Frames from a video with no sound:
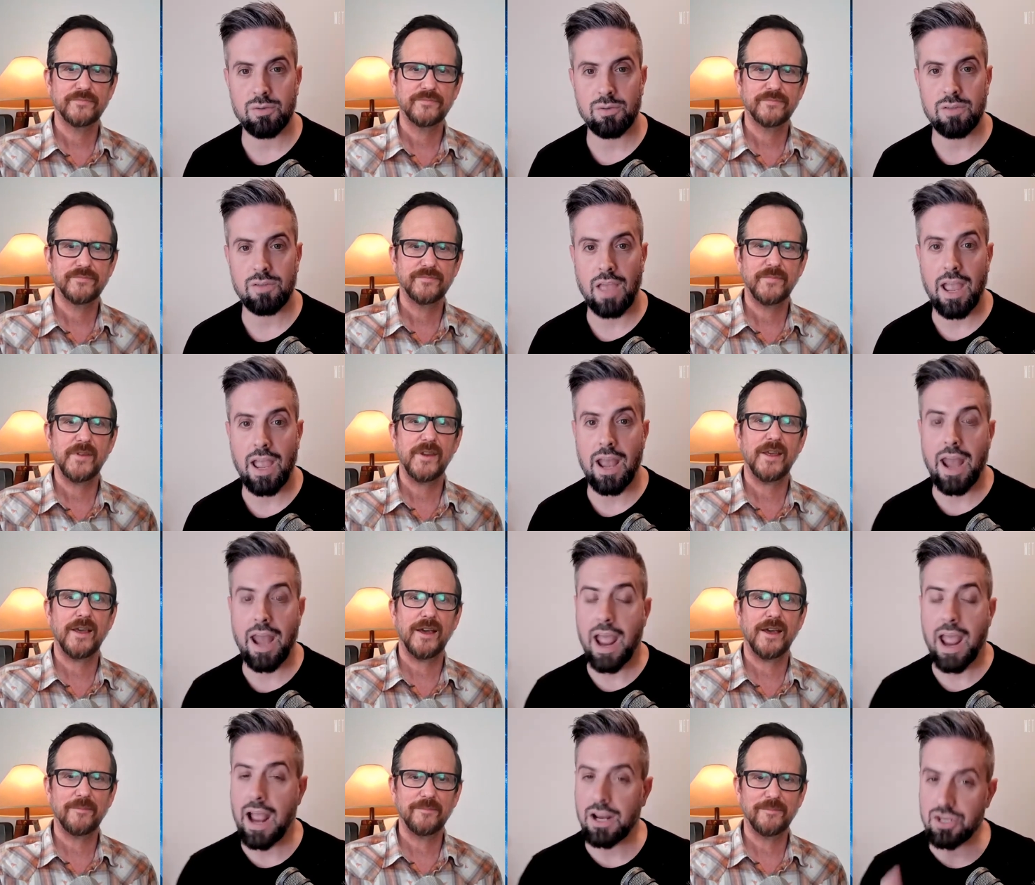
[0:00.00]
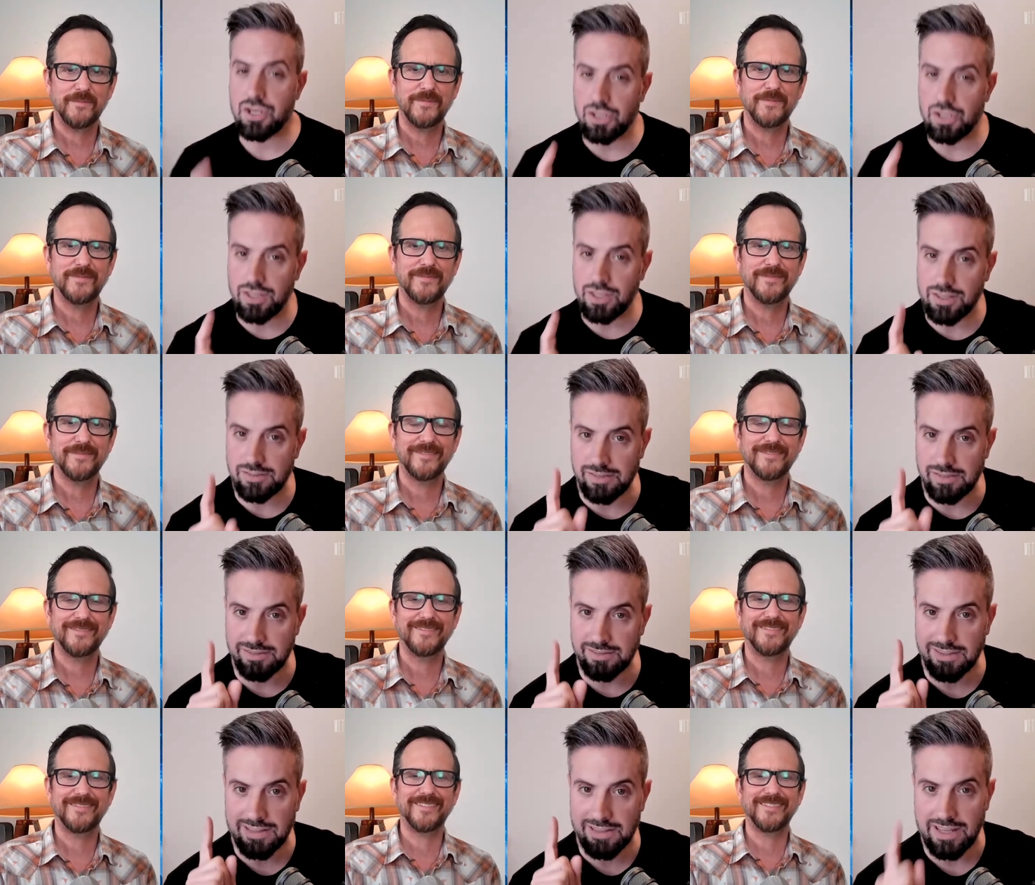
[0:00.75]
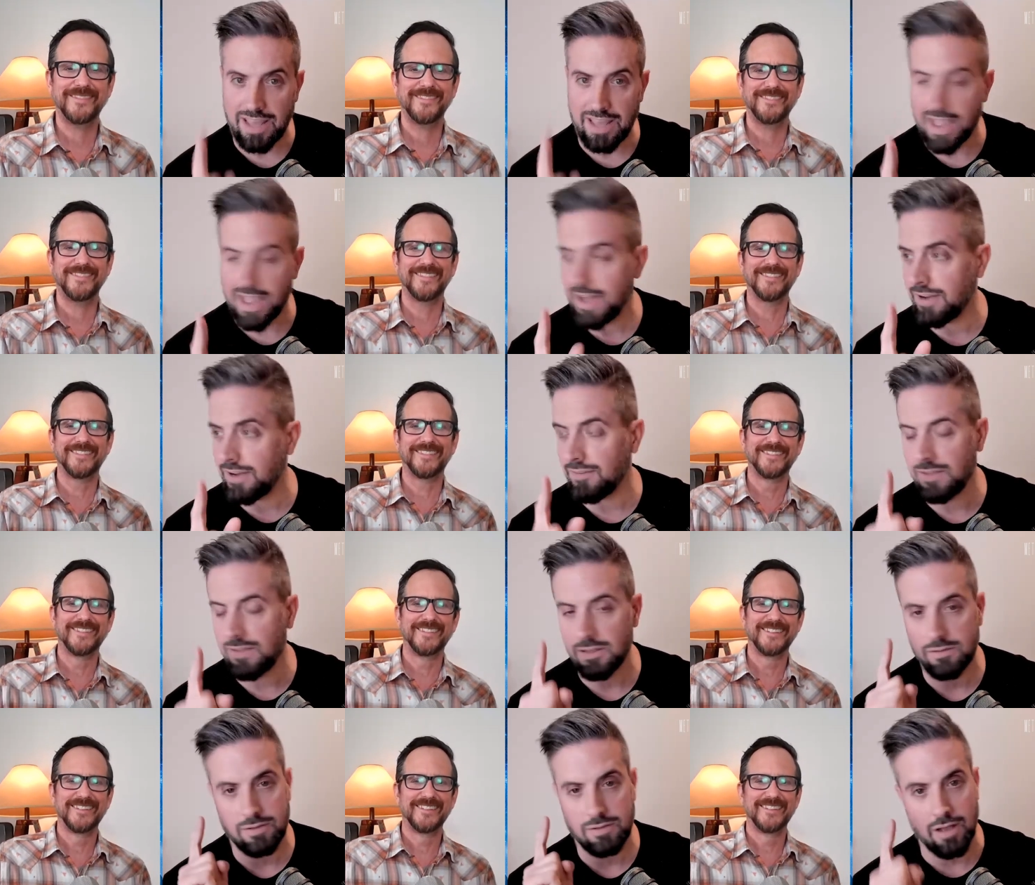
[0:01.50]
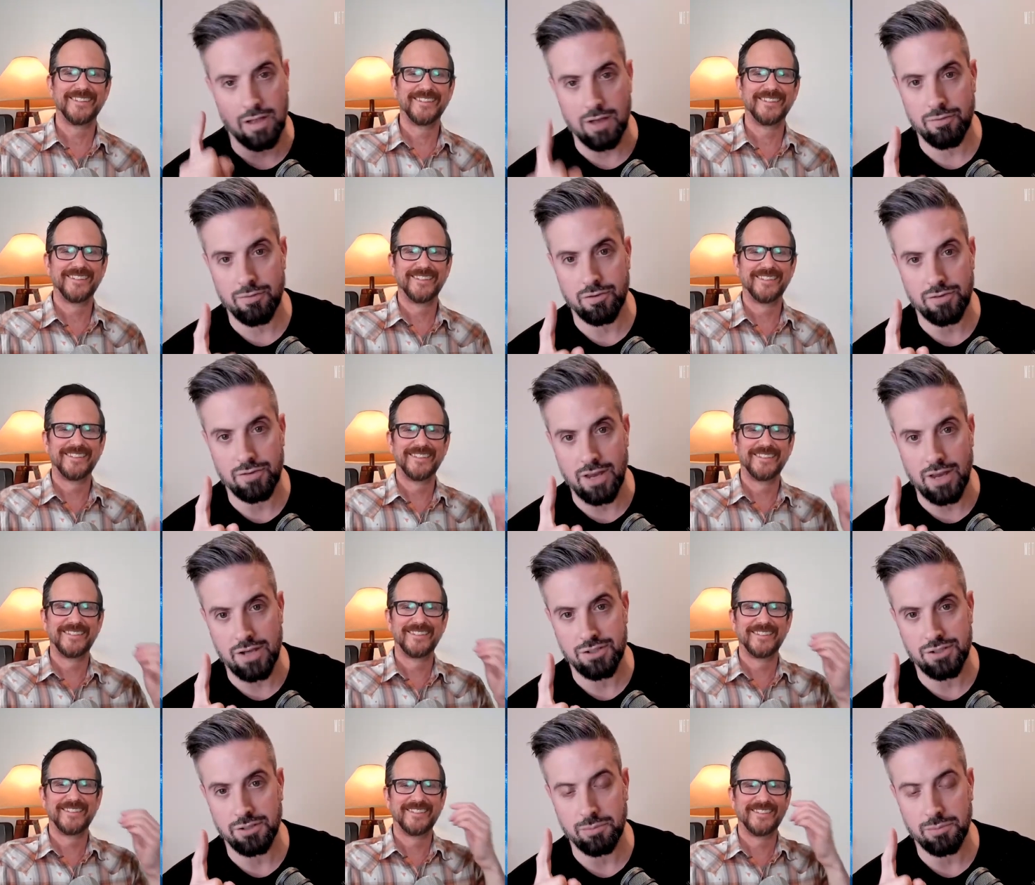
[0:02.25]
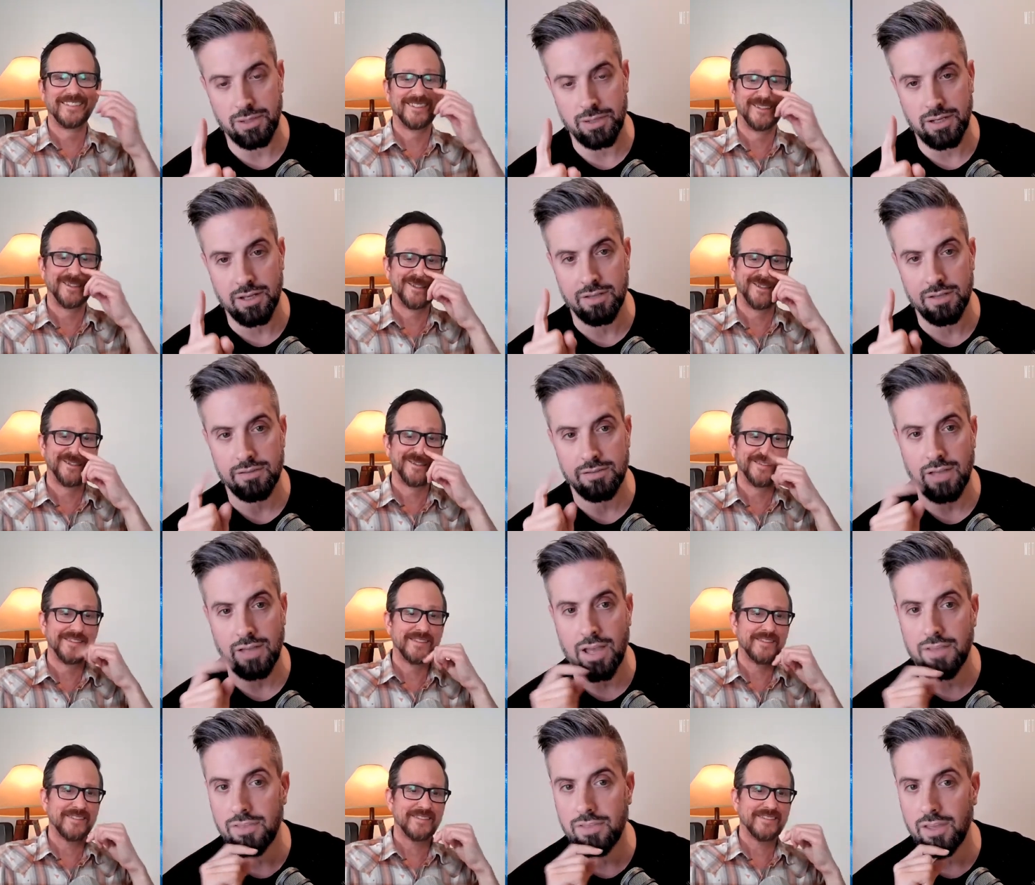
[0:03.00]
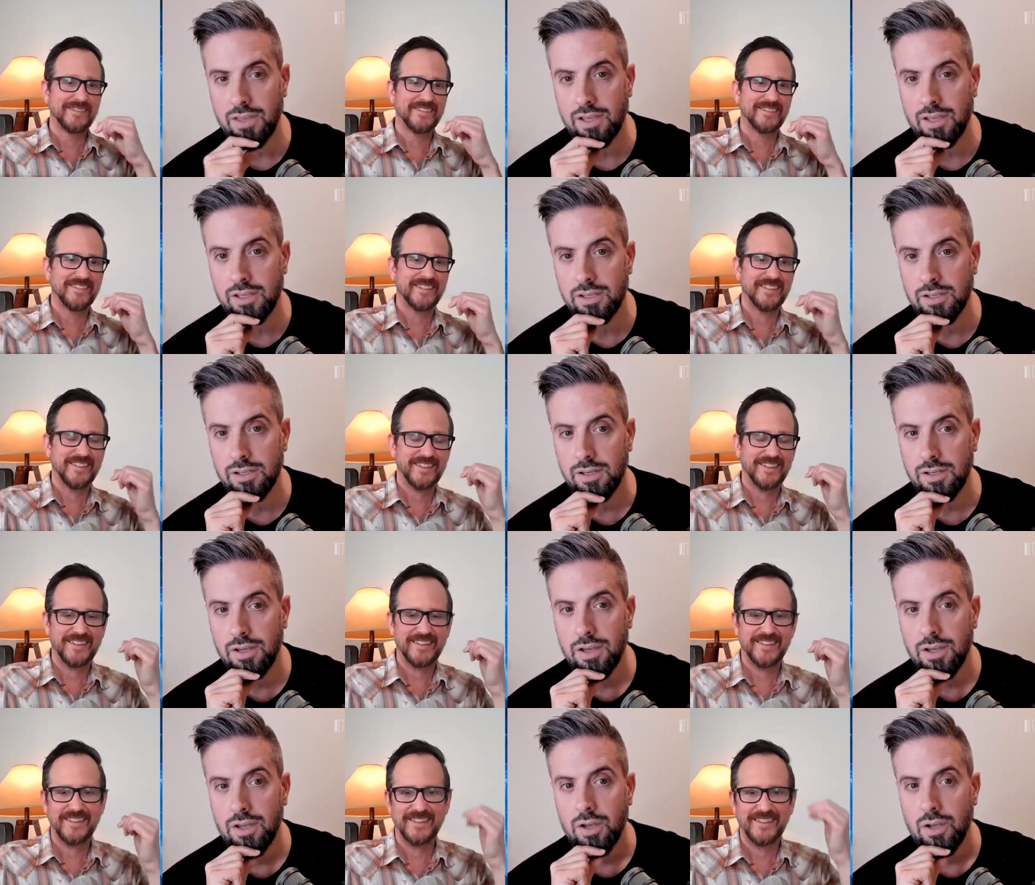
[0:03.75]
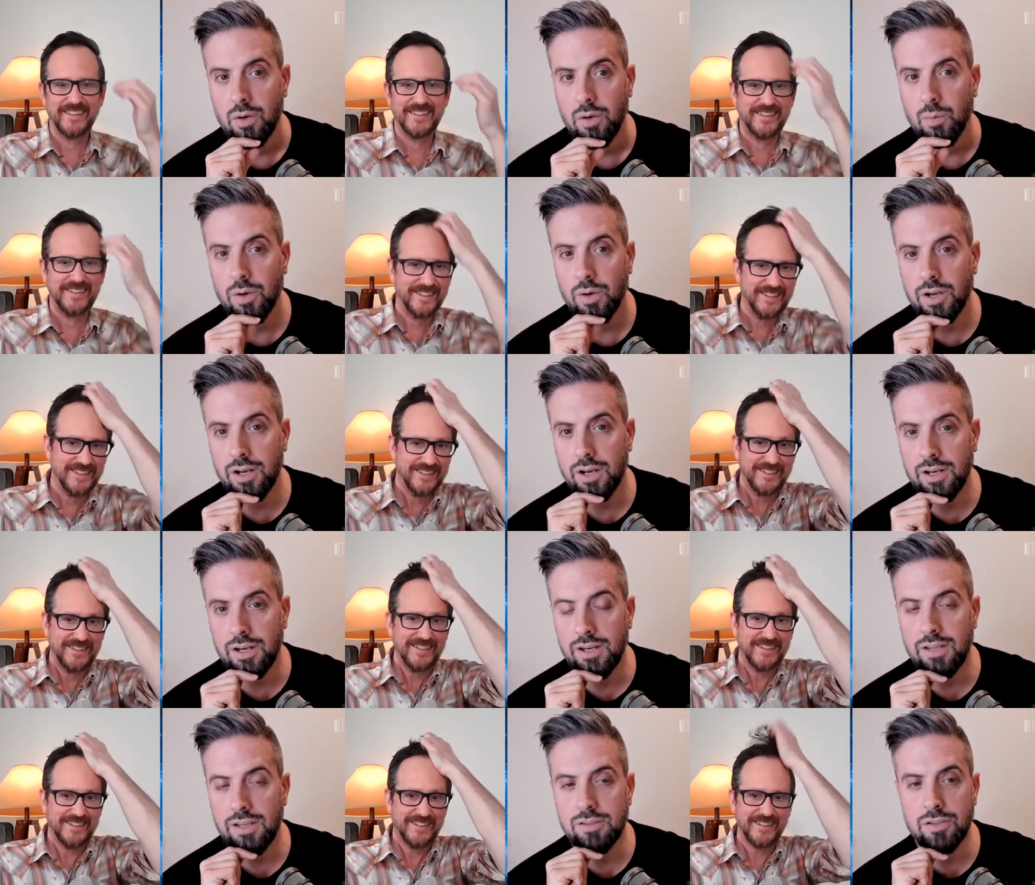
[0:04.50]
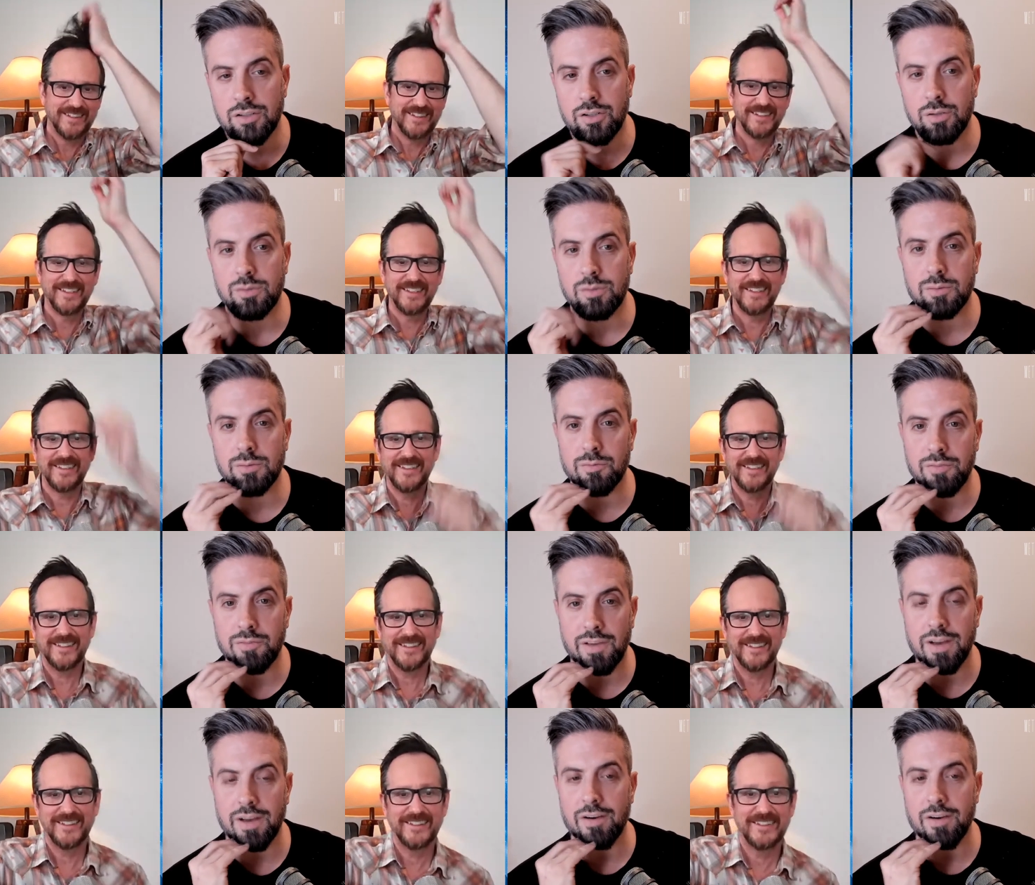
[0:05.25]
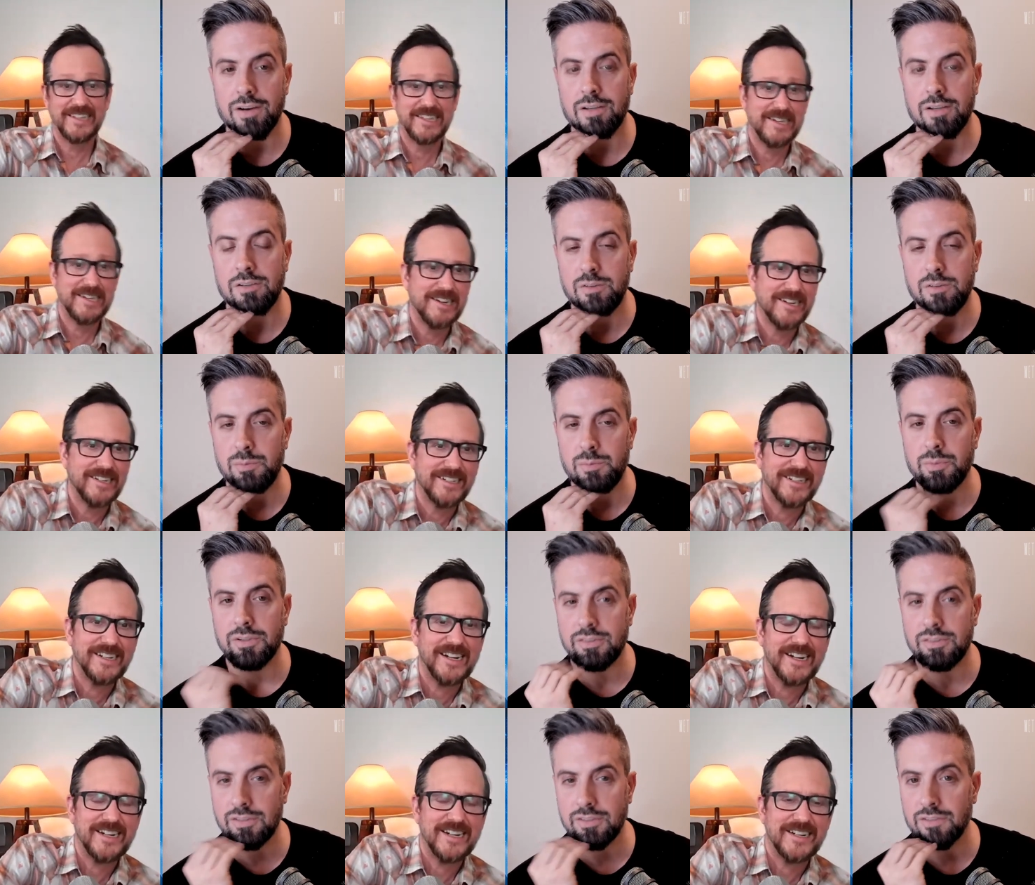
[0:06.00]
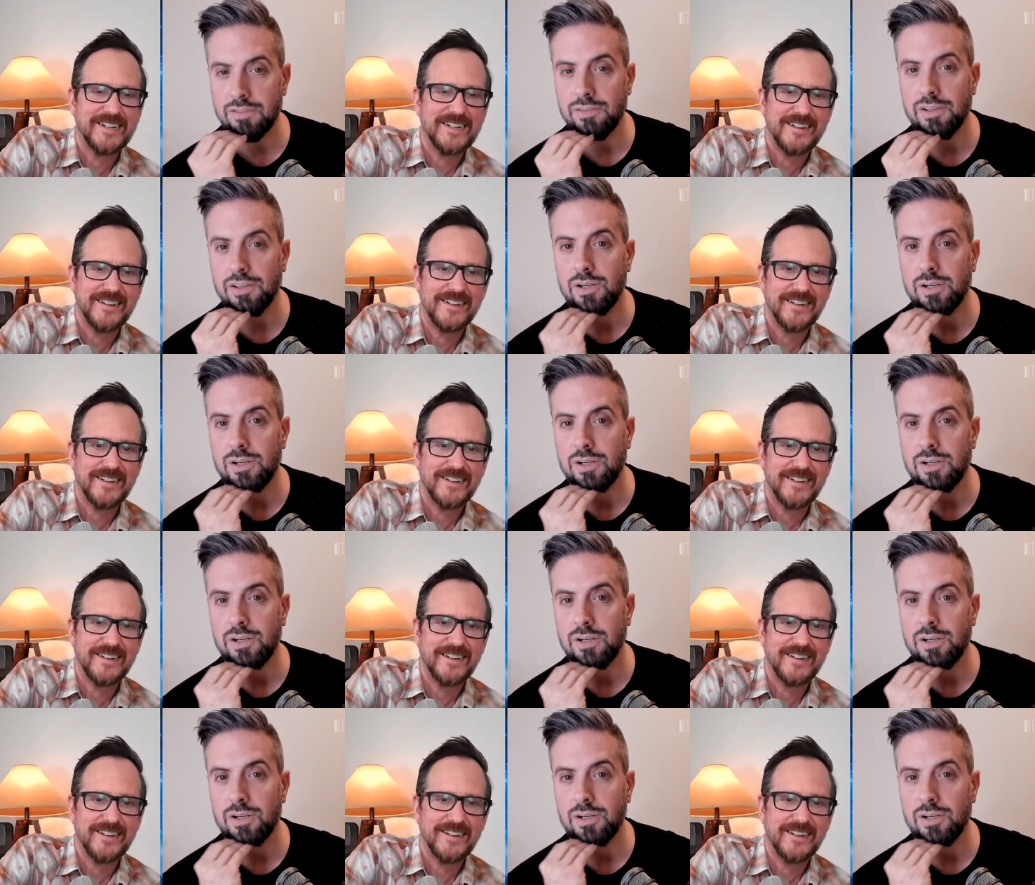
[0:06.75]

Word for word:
Speaker 1: And actually, this isn't the end of this conversation because I think we're going to need to do some very specific